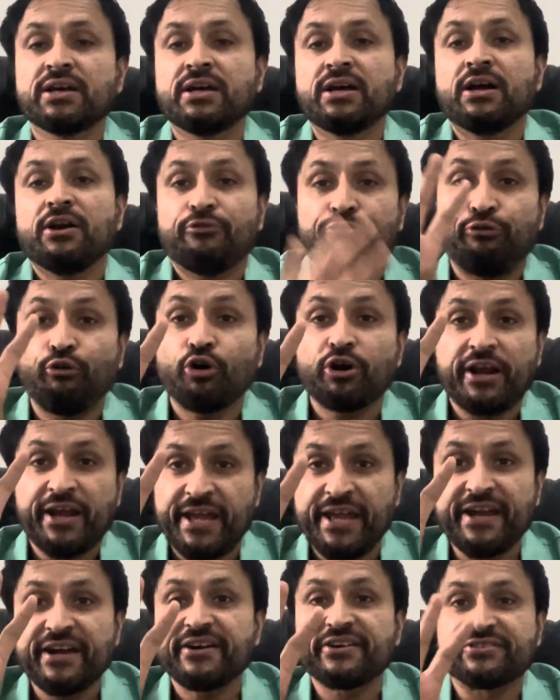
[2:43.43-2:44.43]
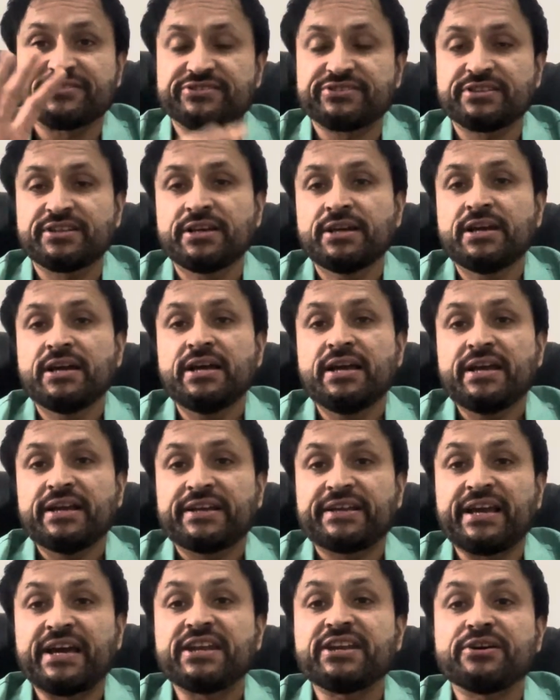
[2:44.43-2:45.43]
4 hairs
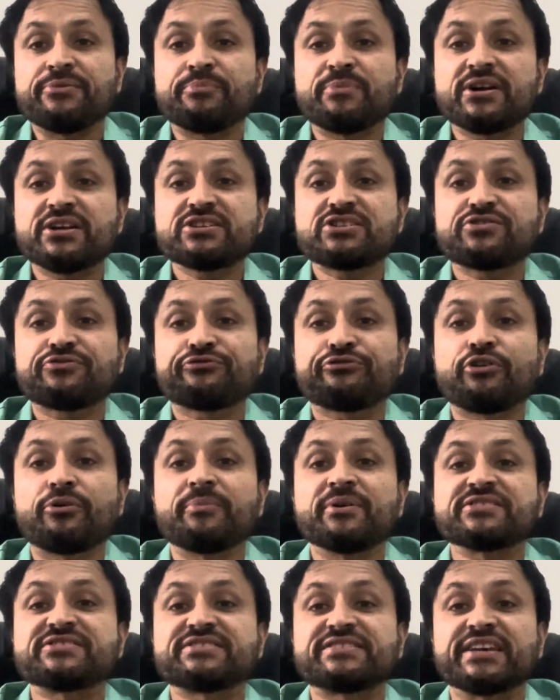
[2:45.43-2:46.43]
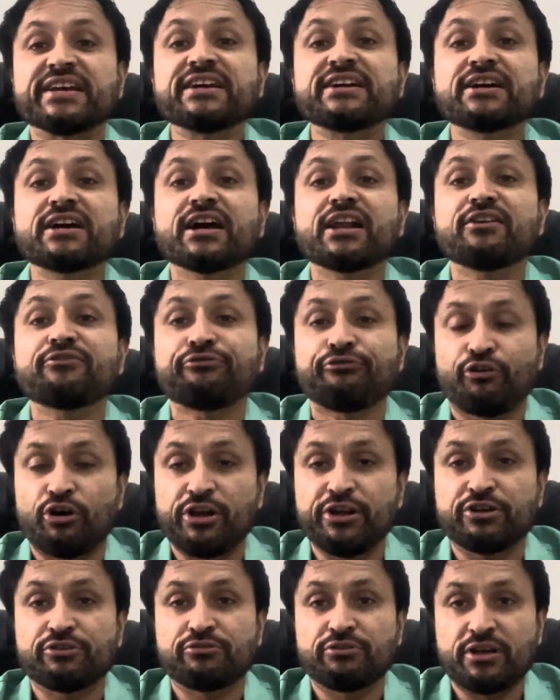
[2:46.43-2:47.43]
can emerge from a single
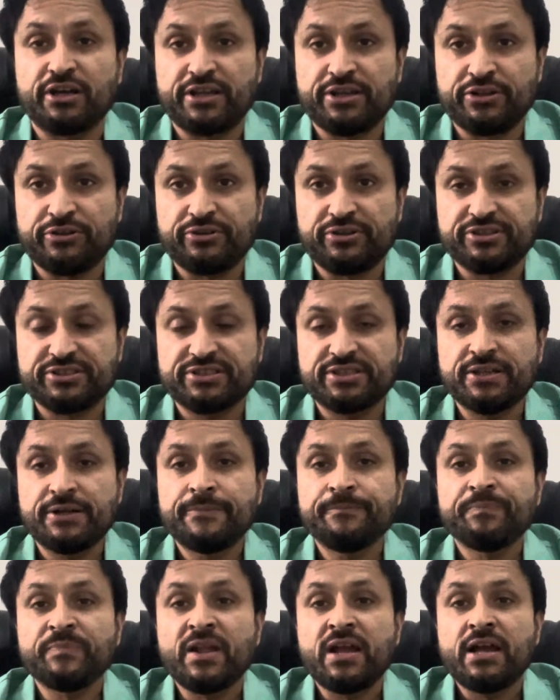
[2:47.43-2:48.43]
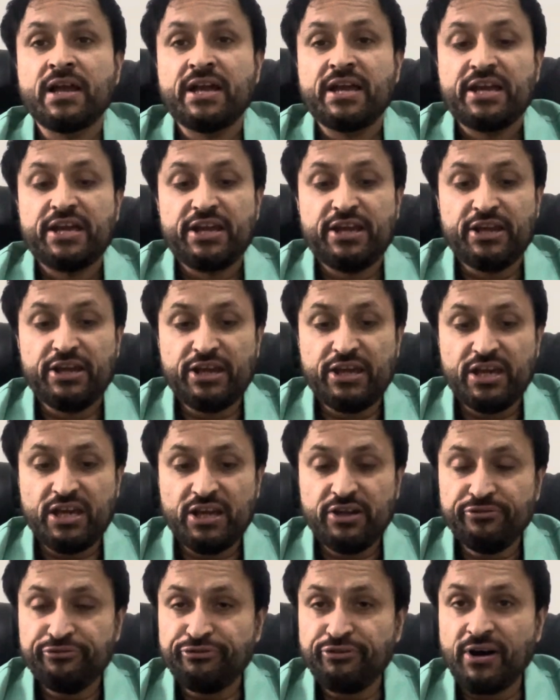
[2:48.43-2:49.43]
follicular unit.
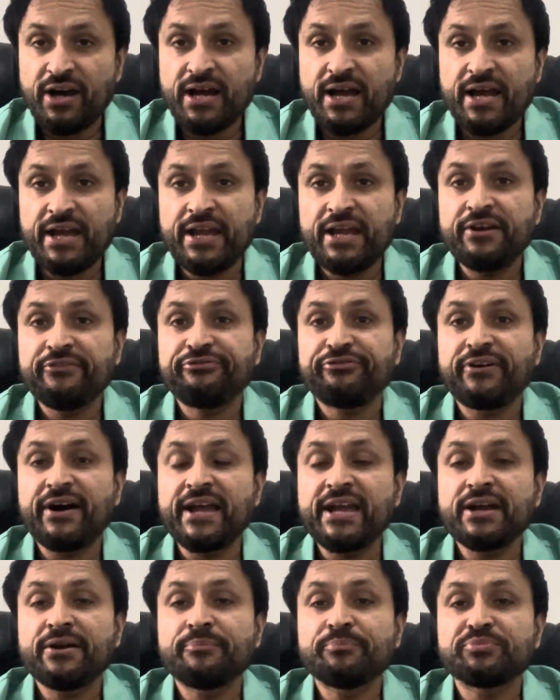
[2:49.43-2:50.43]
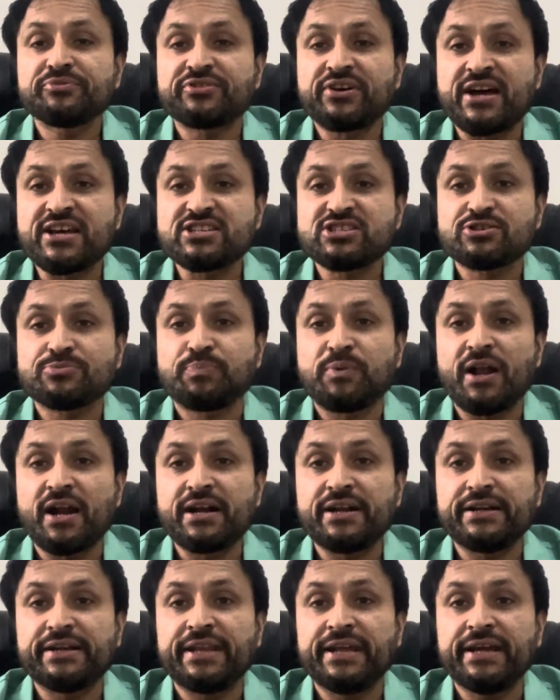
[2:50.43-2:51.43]
If I am
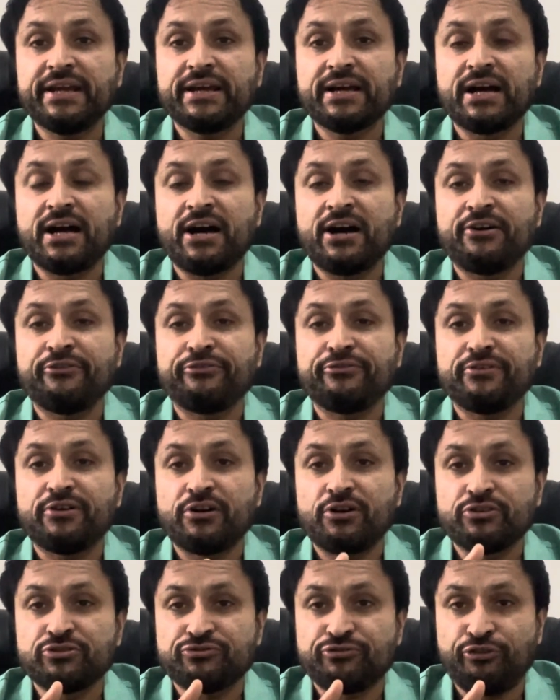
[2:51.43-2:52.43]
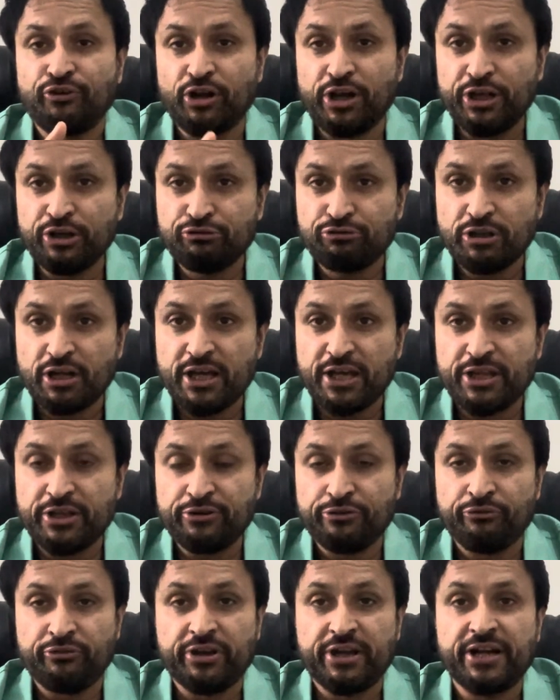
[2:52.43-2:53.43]
transplanting a follicular
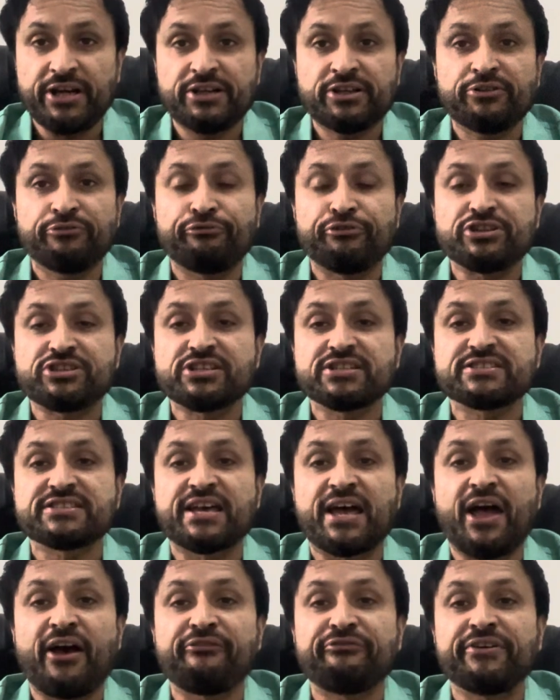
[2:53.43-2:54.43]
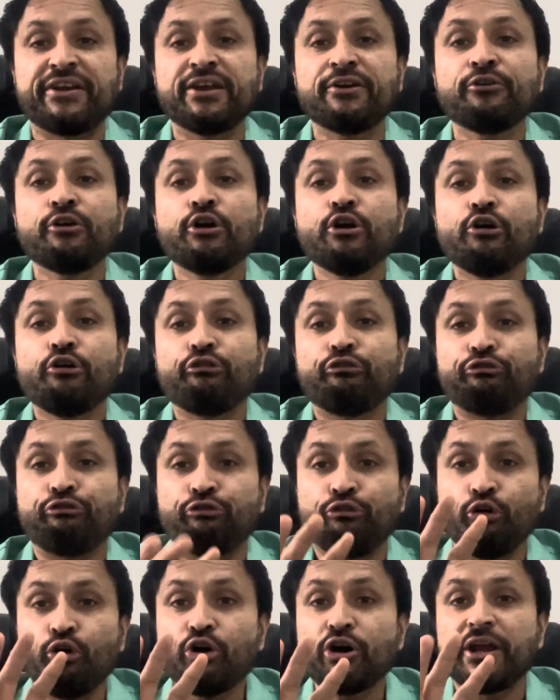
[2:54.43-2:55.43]
unit which is having
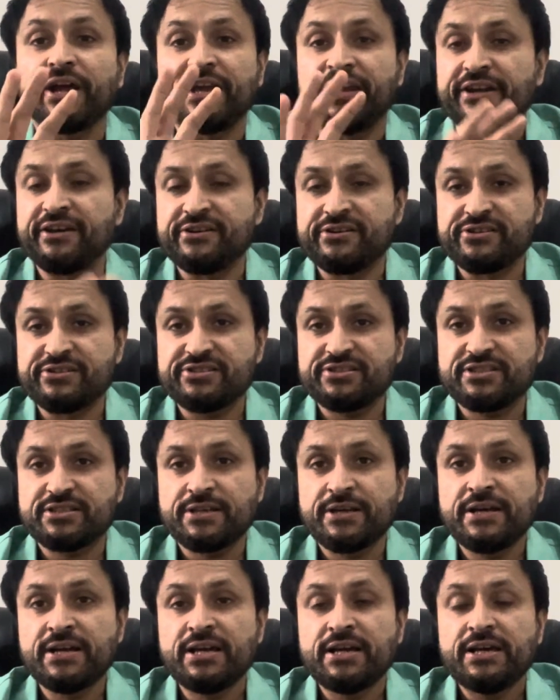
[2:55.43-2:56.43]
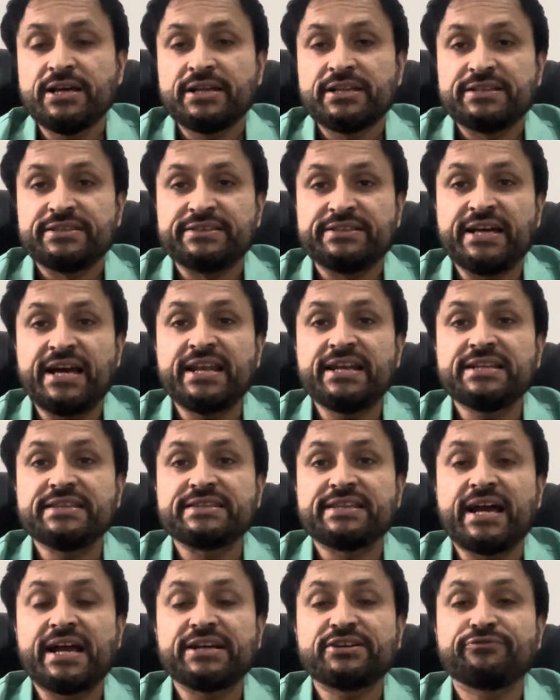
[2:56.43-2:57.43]
4 hairs, then
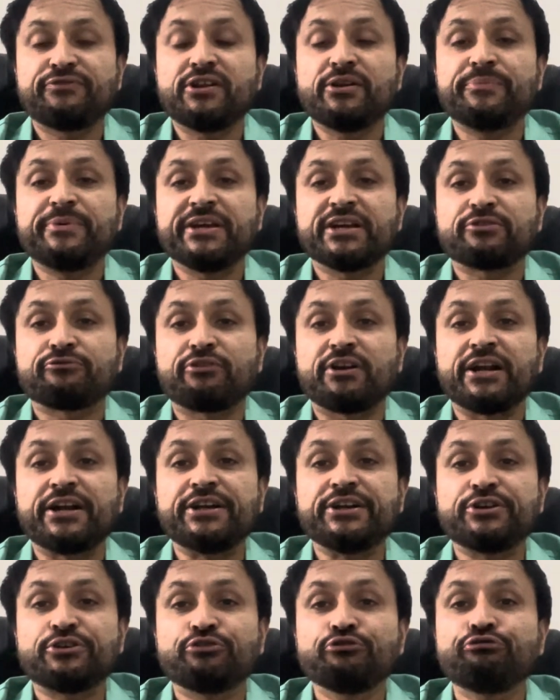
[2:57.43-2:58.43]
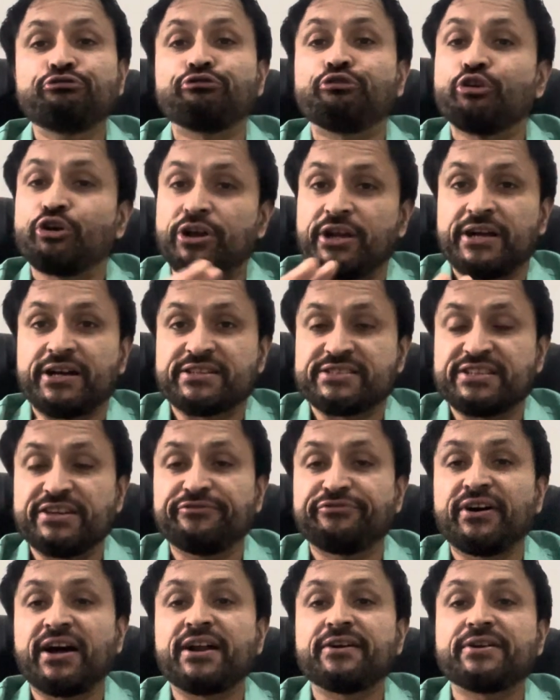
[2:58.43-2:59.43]
that will be equivalent to 4 hairs.
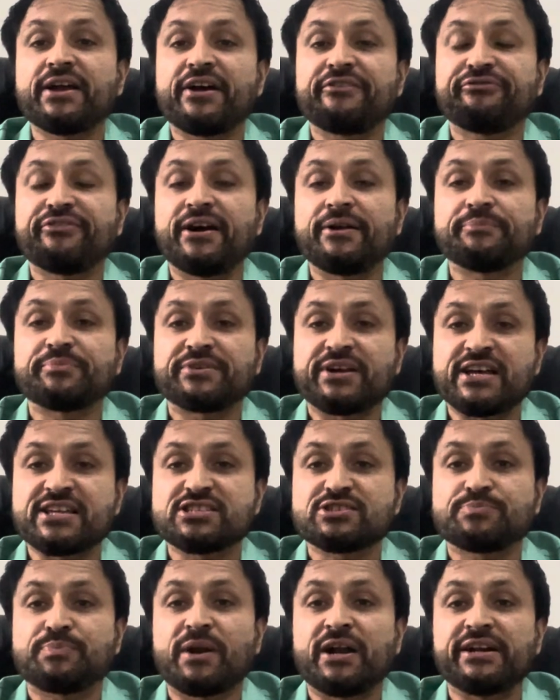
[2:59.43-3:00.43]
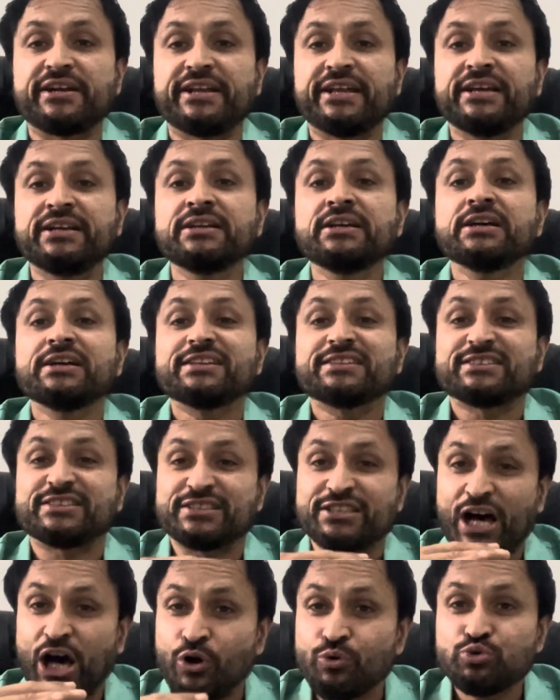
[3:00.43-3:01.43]
If I am transplanting
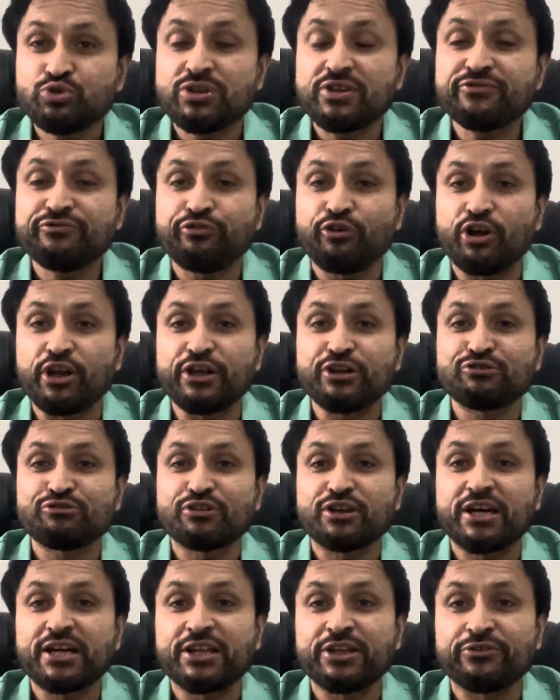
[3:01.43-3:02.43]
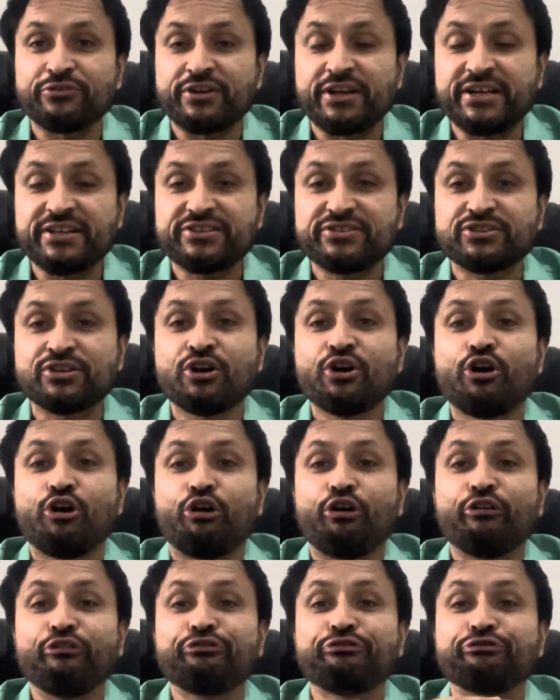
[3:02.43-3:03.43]
1000 follicular units
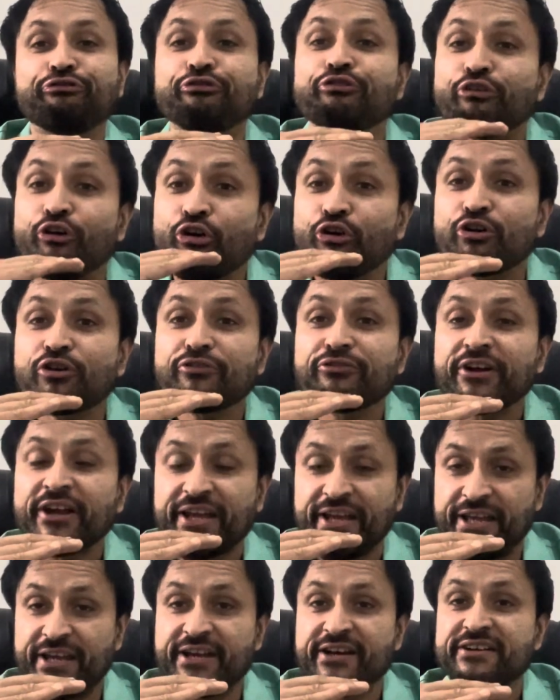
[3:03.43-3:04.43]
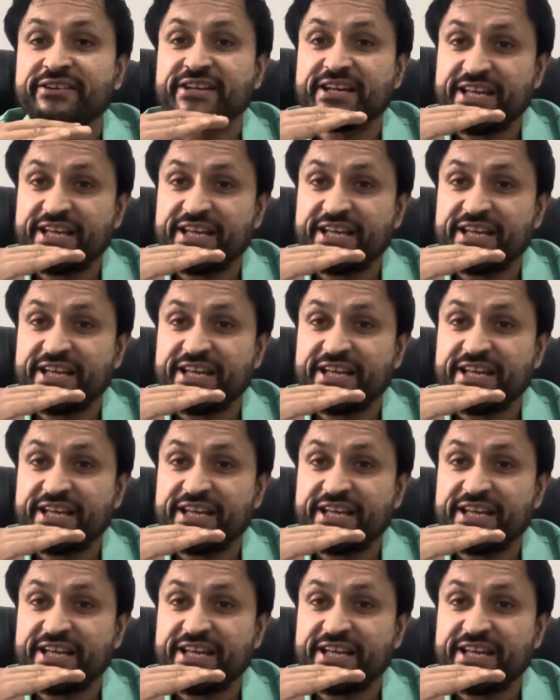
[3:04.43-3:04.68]
of 4 hair